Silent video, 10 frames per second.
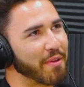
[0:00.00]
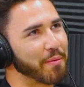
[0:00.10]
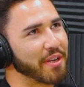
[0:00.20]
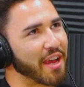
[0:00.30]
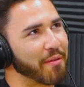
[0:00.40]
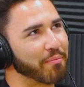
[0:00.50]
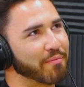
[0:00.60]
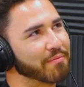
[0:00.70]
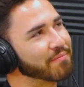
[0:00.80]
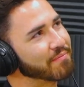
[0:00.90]
Maybe not.
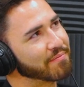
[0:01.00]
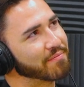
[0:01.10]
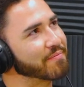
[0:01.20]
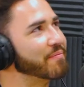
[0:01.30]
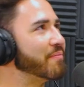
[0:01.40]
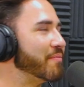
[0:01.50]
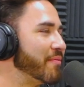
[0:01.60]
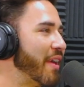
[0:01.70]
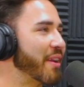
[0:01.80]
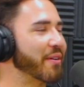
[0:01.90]
Mm,
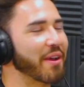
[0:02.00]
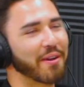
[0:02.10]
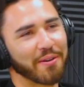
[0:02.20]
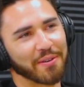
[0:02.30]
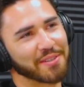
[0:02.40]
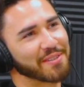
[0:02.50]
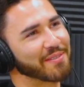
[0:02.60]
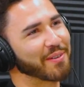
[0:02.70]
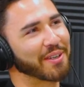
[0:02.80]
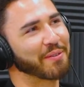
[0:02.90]
I don't know.
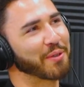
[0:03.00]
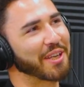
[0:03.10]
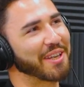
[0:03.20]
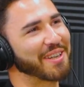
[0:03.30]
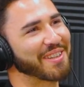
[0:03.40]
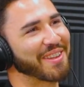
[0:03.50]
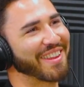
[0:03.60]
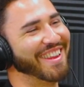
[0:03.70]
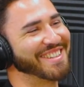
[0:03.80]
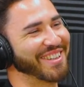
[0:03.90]
It's we're we're getting into
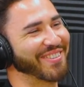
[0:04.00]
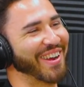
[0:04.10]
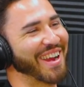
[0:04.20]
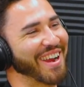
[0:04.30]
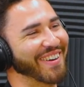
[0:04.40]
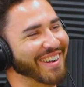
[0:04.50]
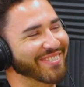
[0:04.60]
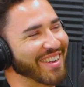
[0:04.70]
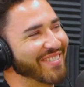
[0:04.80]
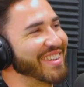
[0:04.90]
the to the gray
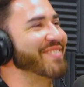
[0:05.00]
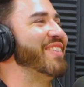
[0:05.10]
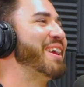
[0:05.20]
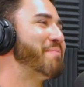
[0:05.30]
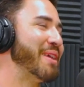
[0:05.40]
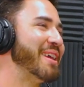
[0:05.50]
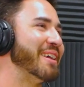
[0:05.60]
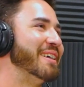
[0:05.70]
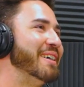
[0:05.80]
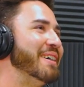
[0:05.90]
area. Maybe
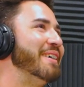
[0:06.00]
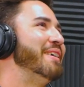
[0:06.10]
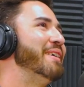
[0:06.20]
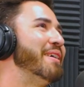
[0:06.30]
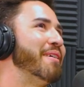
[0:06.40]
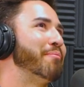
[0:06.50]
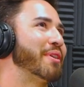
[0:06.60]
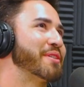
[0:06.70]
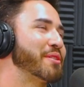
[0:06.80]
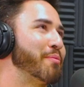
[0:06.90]
maybe
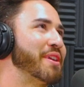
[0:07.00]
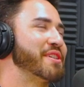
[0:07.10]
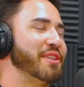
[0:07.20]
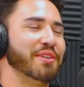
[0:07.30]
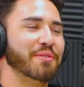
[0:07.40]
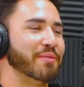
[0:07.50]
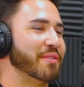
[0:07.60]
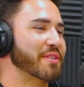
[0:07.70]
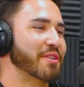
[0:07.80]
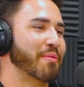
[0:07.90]
but also depends on
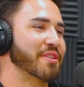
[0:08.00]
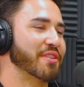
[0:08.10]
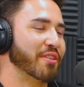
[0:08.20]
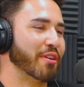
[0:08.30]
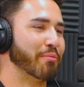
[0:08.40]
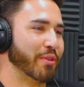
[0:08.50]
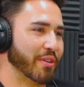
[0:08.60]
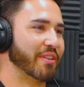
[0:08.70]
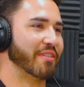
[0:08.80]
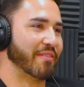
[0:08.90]
you. It also depends on your
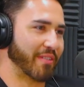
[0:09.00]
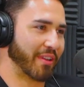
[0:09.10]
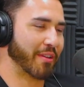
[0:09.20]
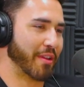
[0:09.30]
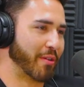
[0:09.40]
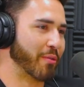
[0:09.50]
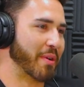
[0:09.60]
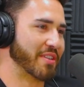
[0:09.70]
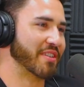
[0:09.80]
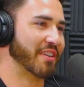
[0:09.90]
input, like, like you were
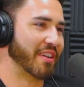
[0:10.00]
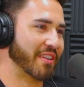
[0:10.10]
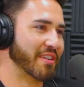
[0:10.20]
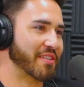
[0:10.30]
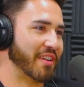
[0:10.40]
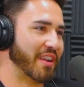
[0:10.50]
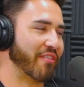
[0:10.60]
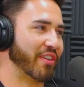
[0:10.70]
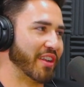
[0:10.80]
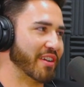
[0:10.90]
mentioning. It does. It
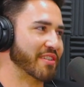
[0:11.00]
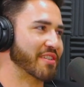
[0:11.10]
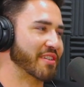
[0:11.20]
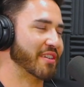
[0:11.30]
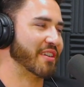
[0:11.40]
definitely does.